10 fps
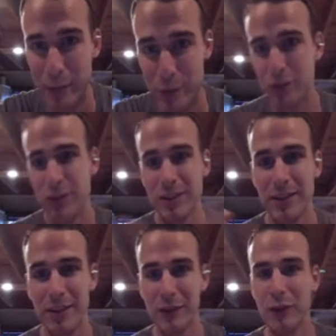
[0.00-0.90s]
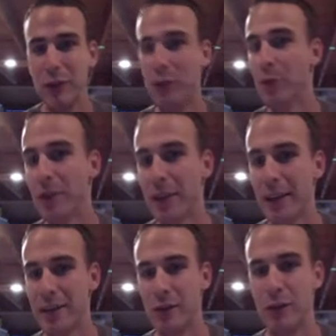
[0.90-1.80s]
So just a little humor
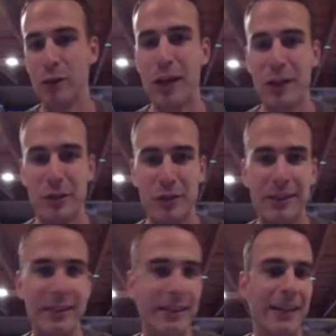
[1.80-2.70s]
there to actually,